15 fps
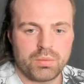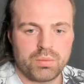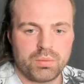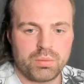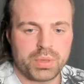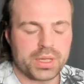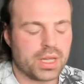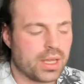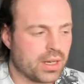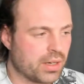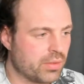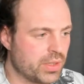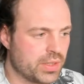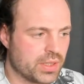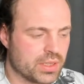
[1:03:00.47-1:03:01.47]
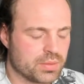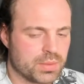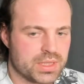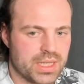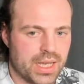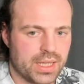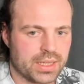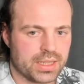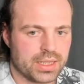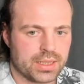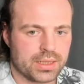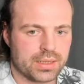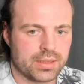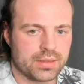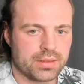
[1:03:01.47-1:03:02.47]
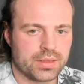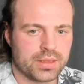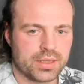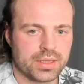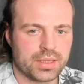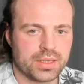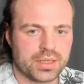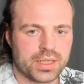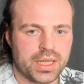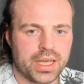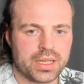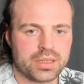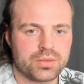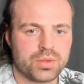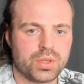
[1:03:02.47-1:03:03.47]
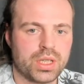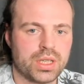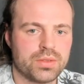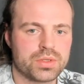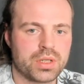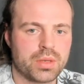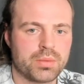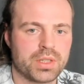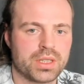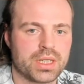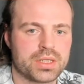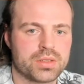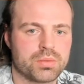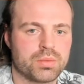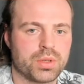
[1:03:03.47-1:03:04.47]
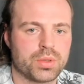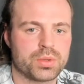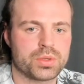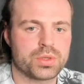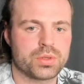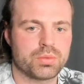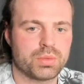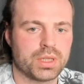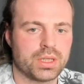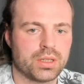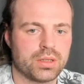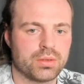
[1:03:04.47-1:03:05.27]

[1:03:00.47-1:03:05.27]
But not everything's metallic. And if you give something that's supposed to be